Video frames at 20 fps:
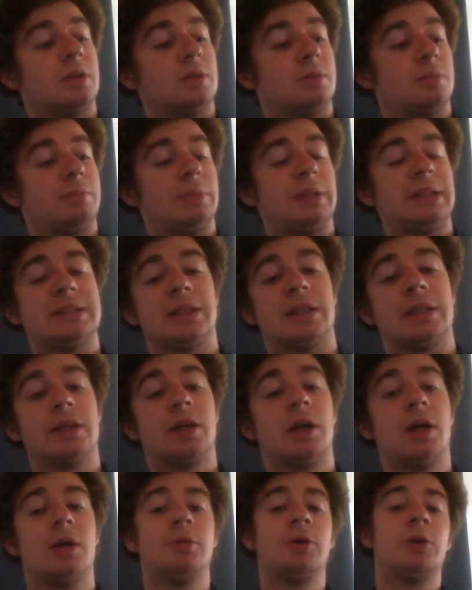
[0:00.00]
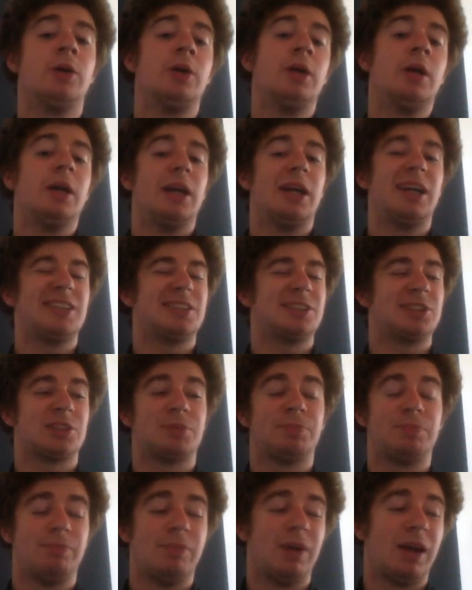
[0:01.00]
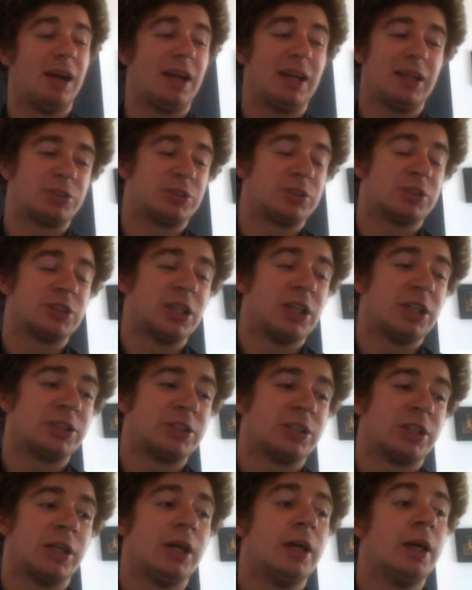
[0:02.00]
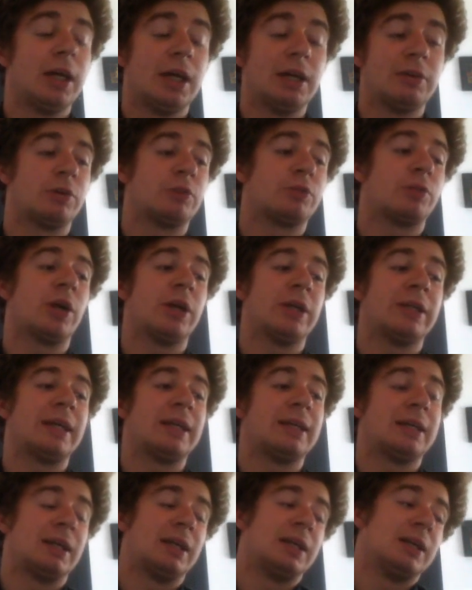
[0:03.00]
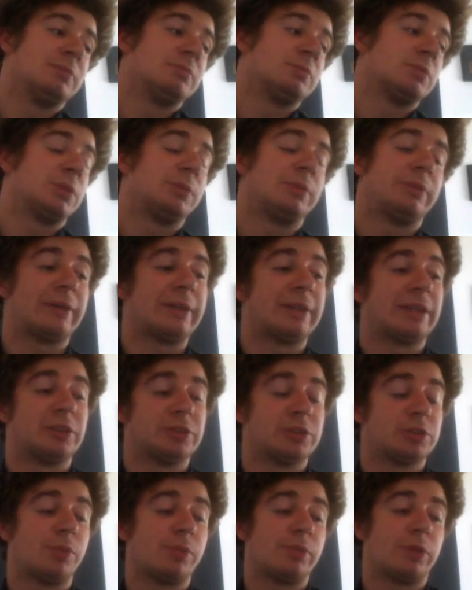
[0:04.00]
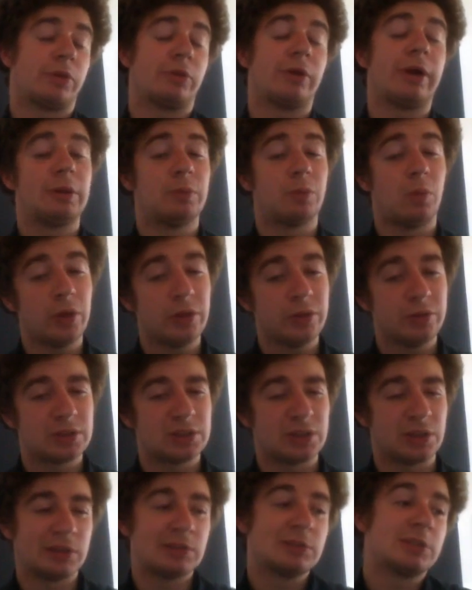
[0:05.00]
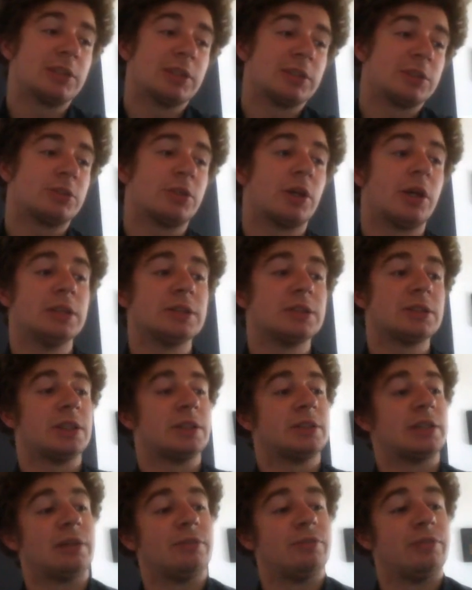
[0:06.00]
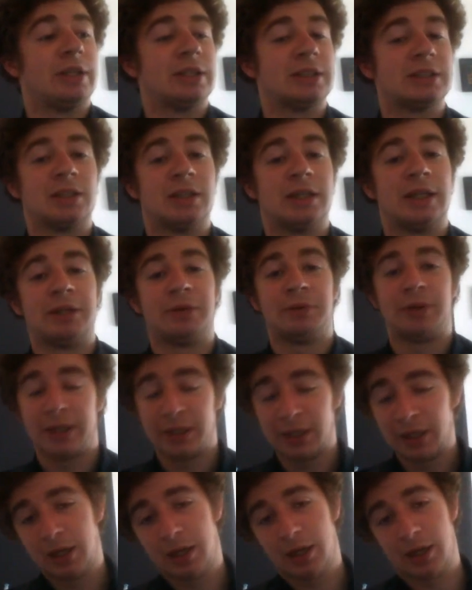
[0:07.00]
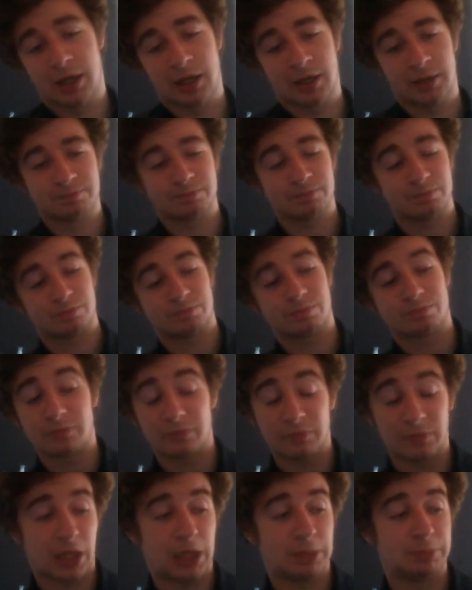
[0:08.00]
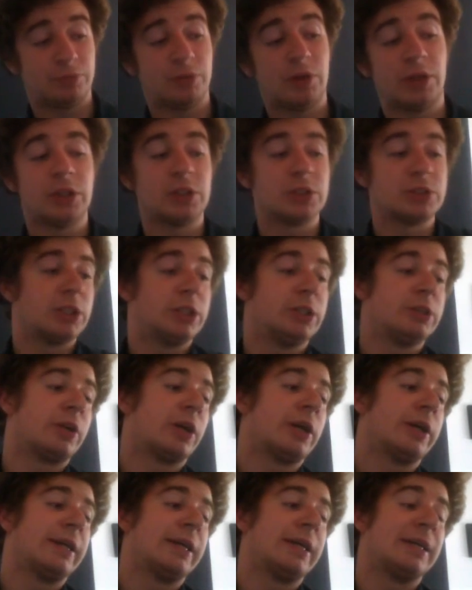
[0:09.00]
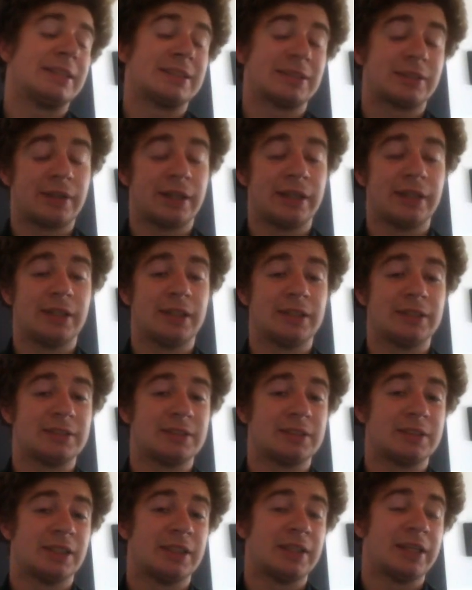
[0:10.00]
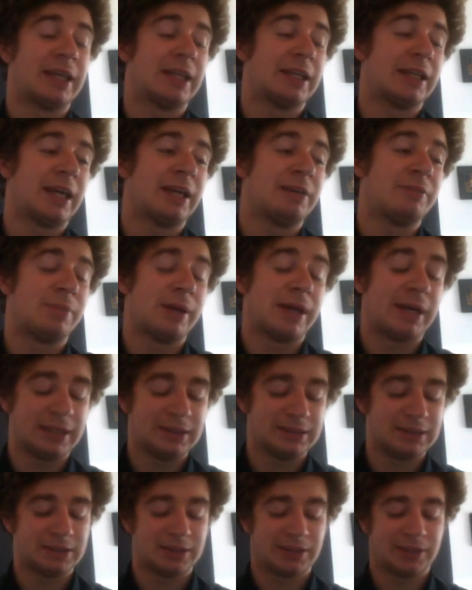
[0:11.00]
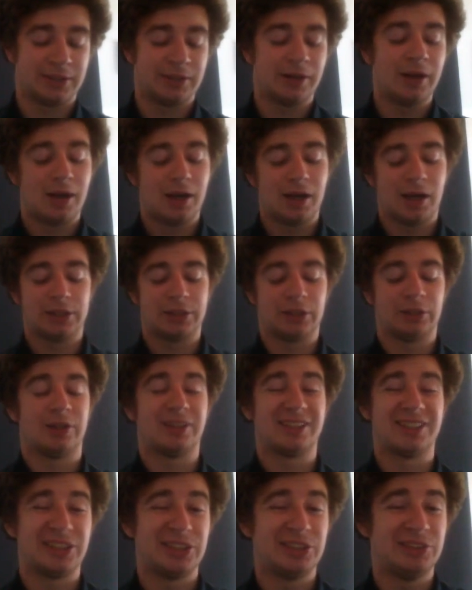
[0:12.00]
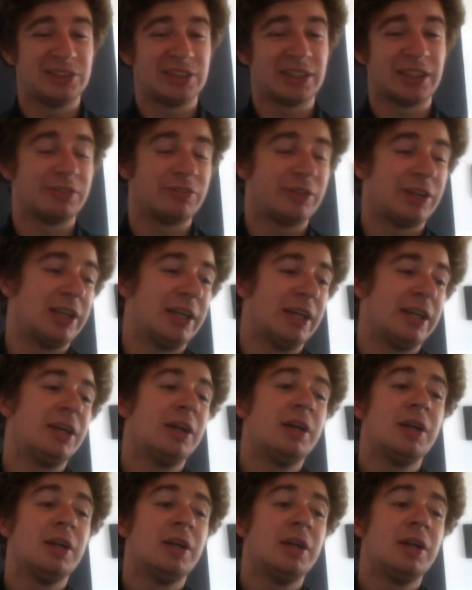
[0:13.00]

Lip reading: Beast Knight Garmore. It's just extra searcher. If I ride it, I'm going to be riding it on top of the grade 1, so I'm going to try and search out for this guy anyway. I prefer not to ride it. It's great. It's an 8k base, so I don't like using it really.